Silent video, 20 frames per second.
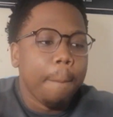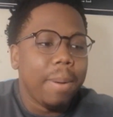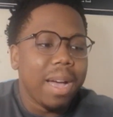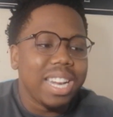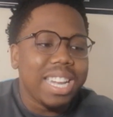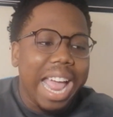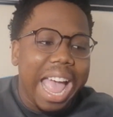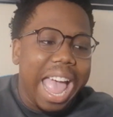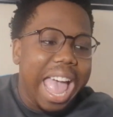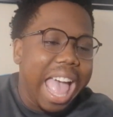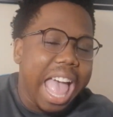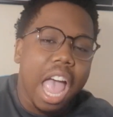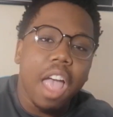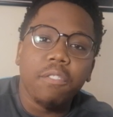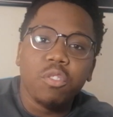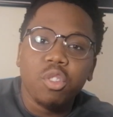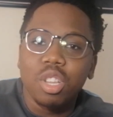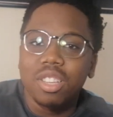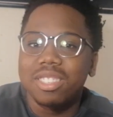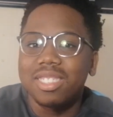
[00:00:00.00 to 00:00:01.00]
But I
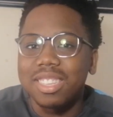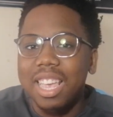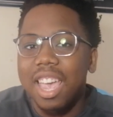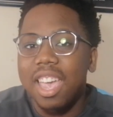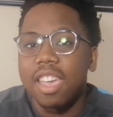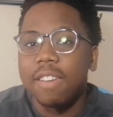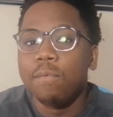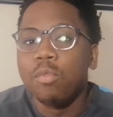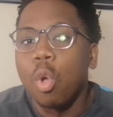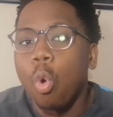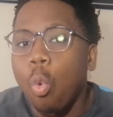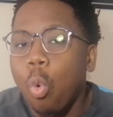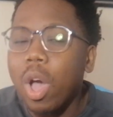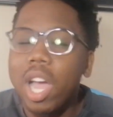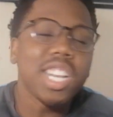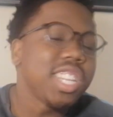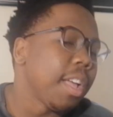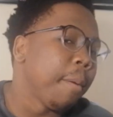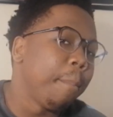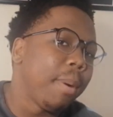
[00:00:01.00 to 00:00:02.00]
have to say,
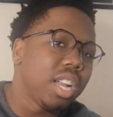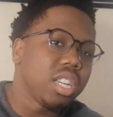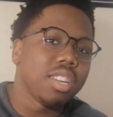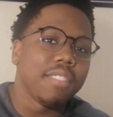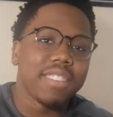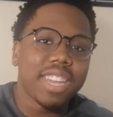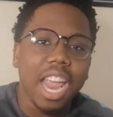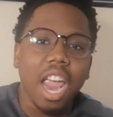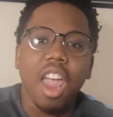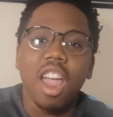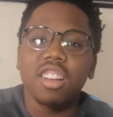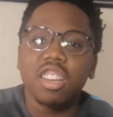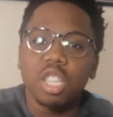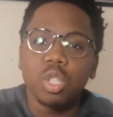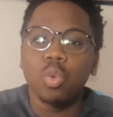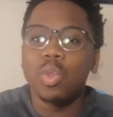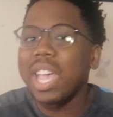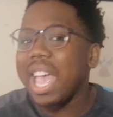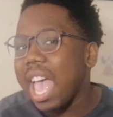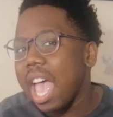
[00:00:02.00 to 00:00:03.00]
what a bunch of
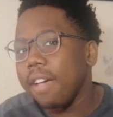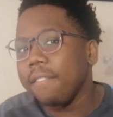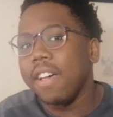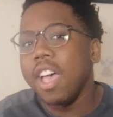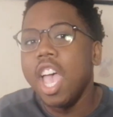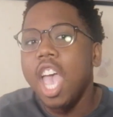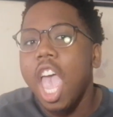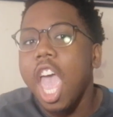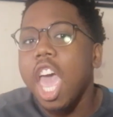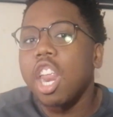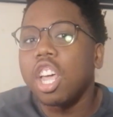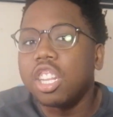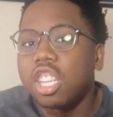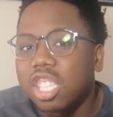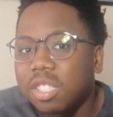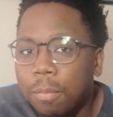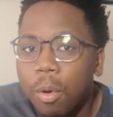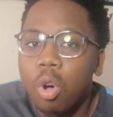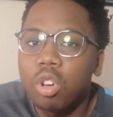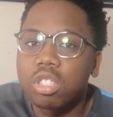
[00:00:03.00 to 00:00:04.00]
characters we have at our
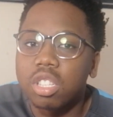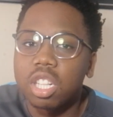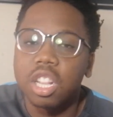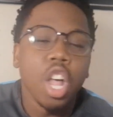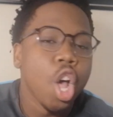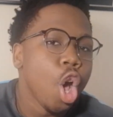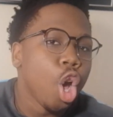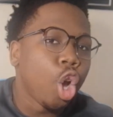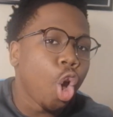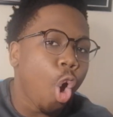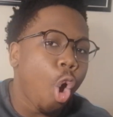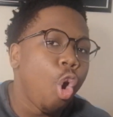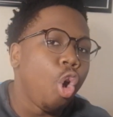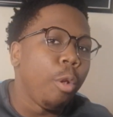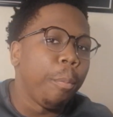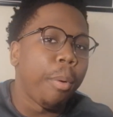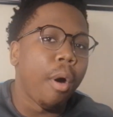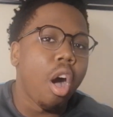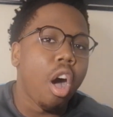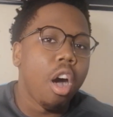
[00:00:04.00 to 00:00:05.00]
disposal.
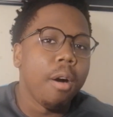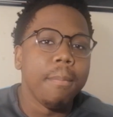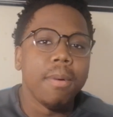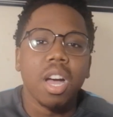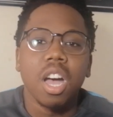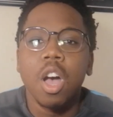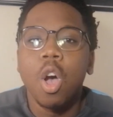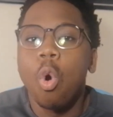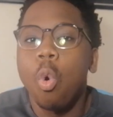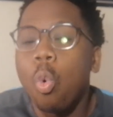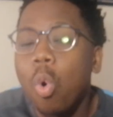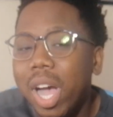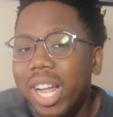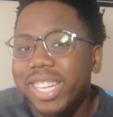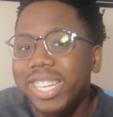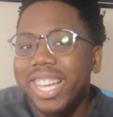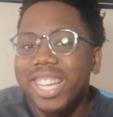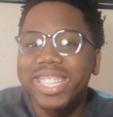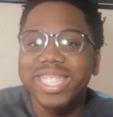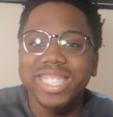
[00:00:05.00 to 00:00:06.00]
Cole Palmer,
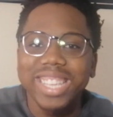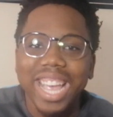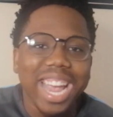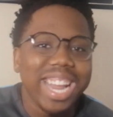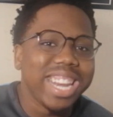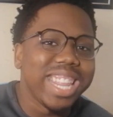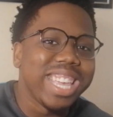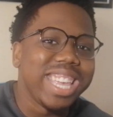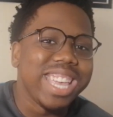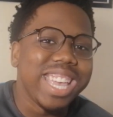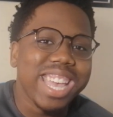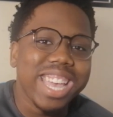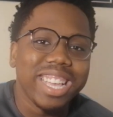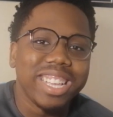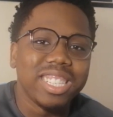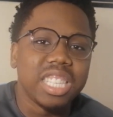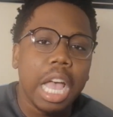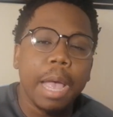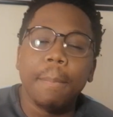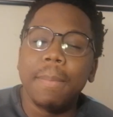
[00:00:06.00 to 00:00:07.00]
what a signing he
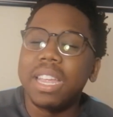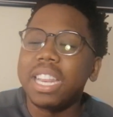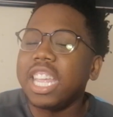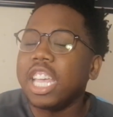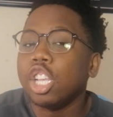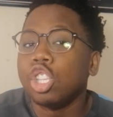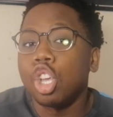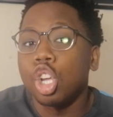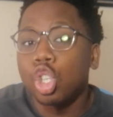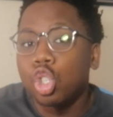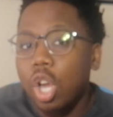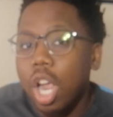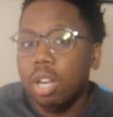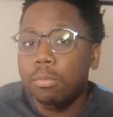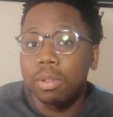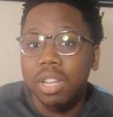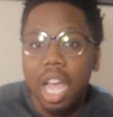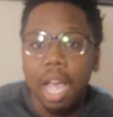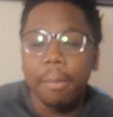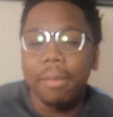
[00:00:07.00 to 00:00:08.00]
is. I mean, he's on
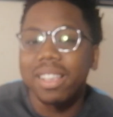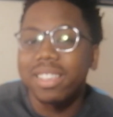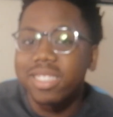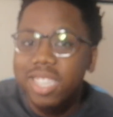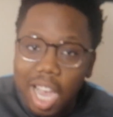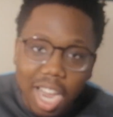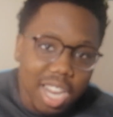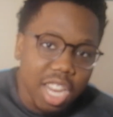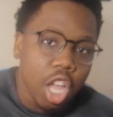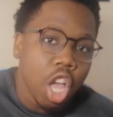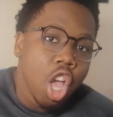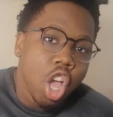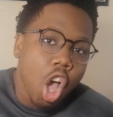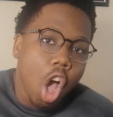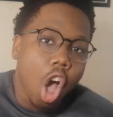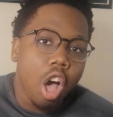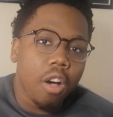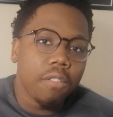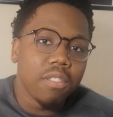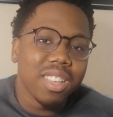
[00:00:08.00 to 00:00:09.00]
track becoming signing
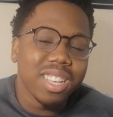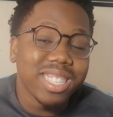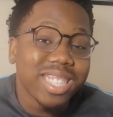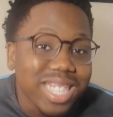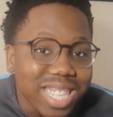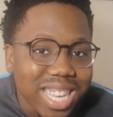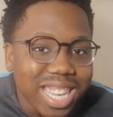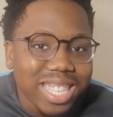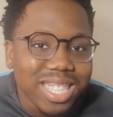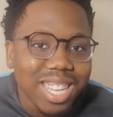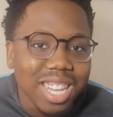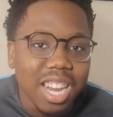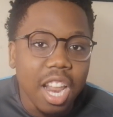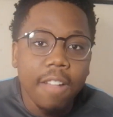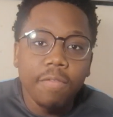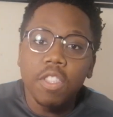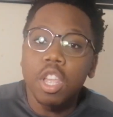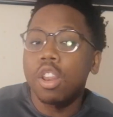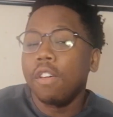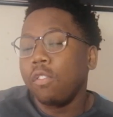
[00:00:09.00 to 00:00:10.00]
of the
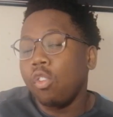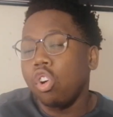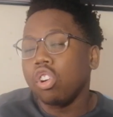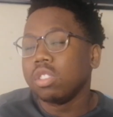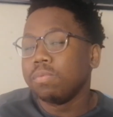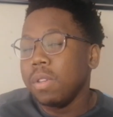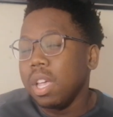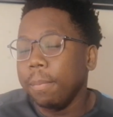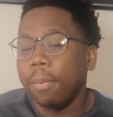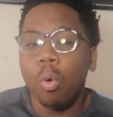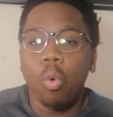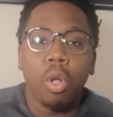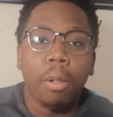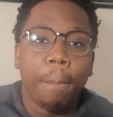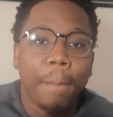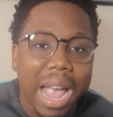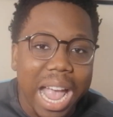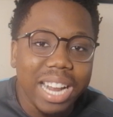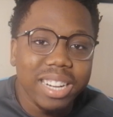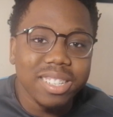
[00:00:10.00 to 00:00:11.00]
season. And of course, people
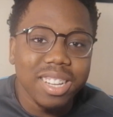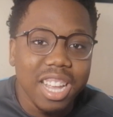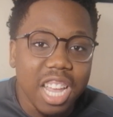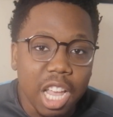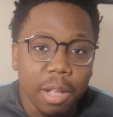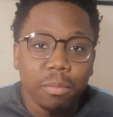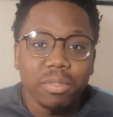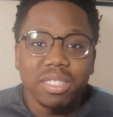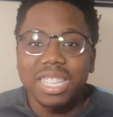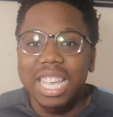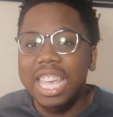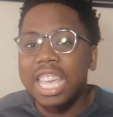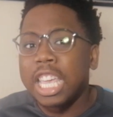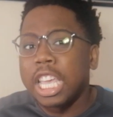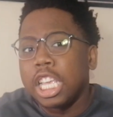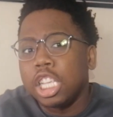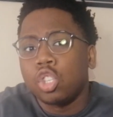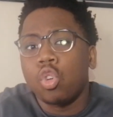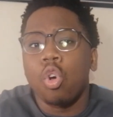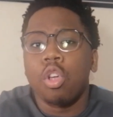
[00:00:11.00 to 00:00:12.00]
will banter him
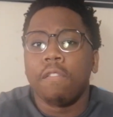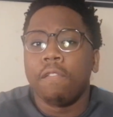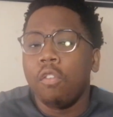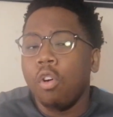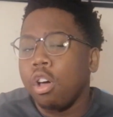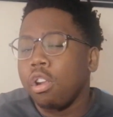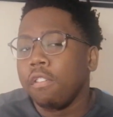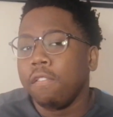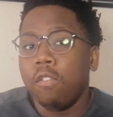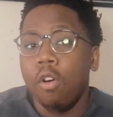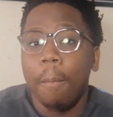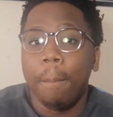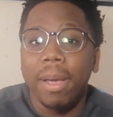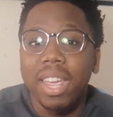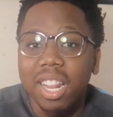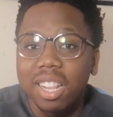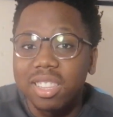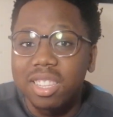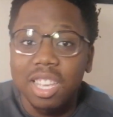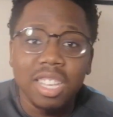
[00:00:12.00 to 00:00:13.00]
saying he scored 4 out of 4
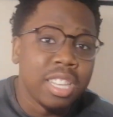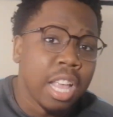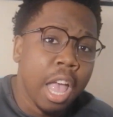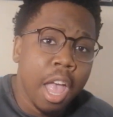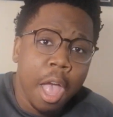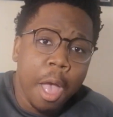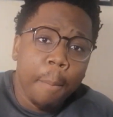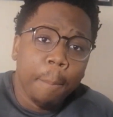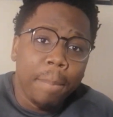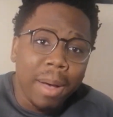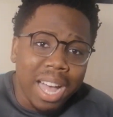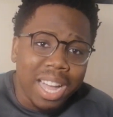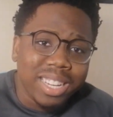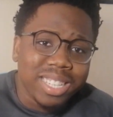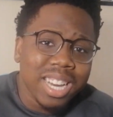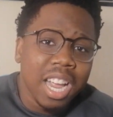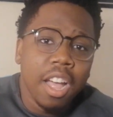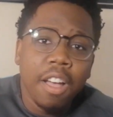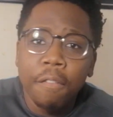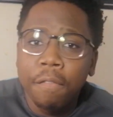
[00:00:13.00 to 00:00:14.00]
penalties,
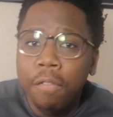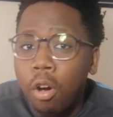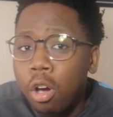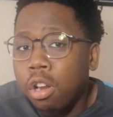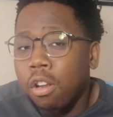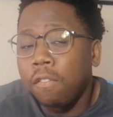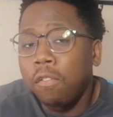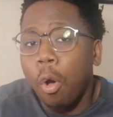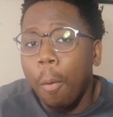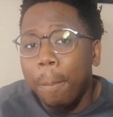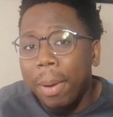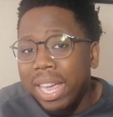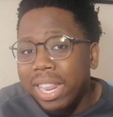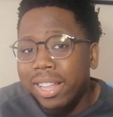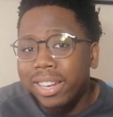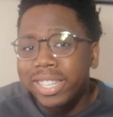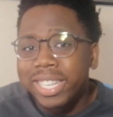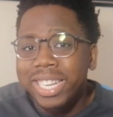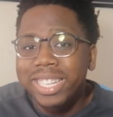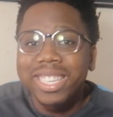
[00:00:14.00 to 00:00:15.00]
but 4 out of 4
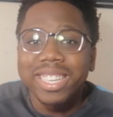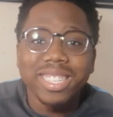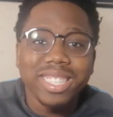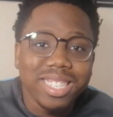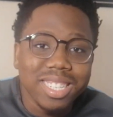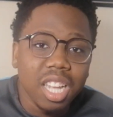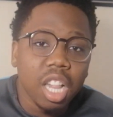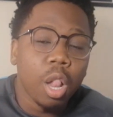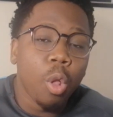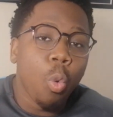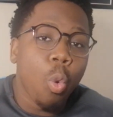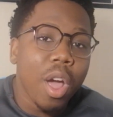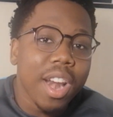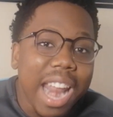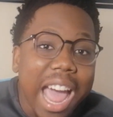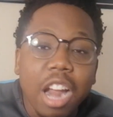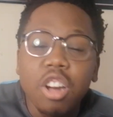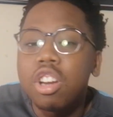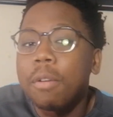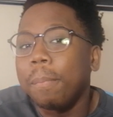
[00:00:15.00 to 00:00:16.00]
penalties is still
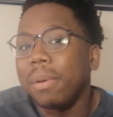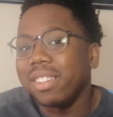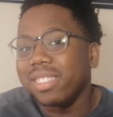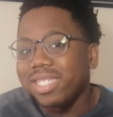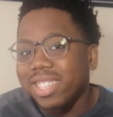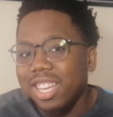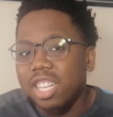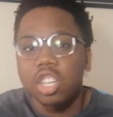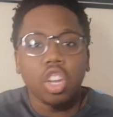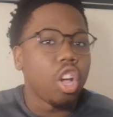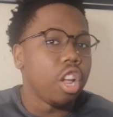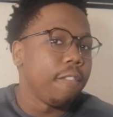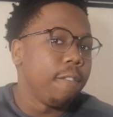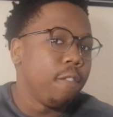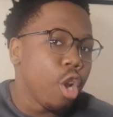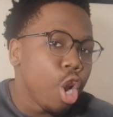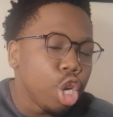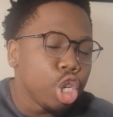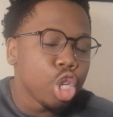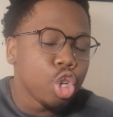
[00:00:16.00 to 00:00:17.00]
100%
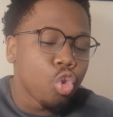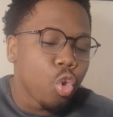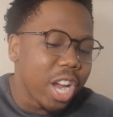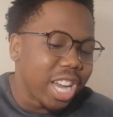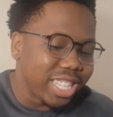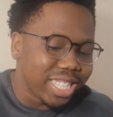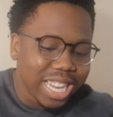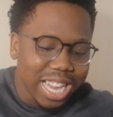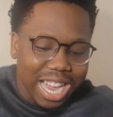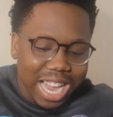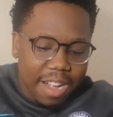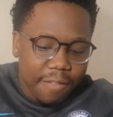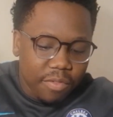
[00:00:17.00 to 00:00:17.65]
conversion rate.